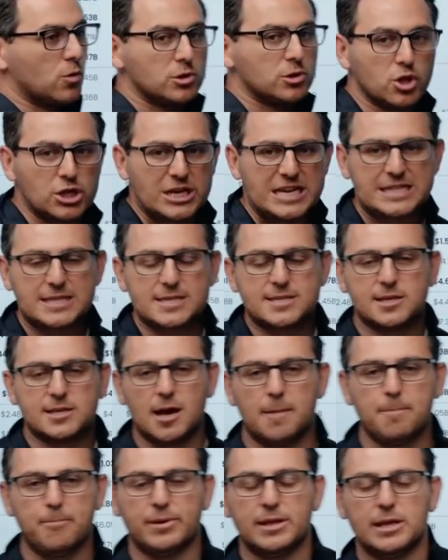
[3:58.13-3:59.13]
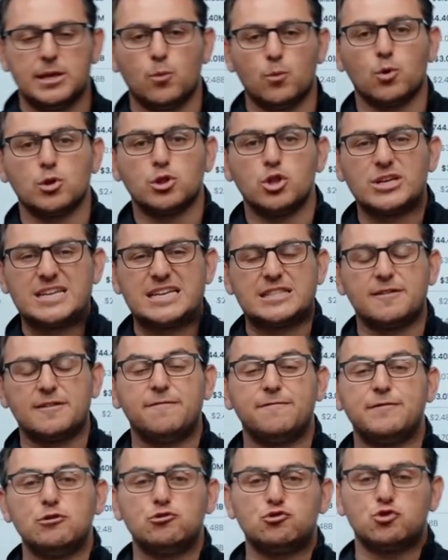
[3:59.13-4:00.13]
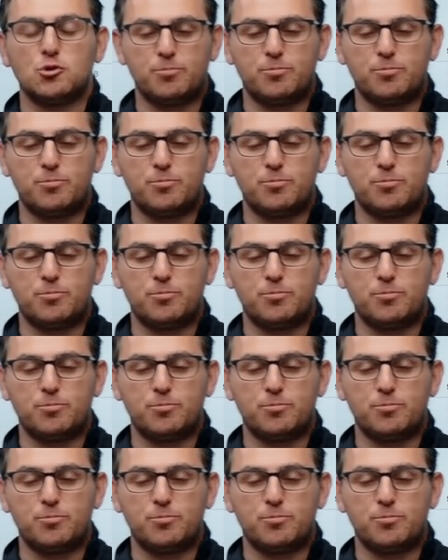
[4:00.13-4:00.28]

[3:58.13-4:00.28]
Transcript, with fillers: we're looking at this company, we're looking at the future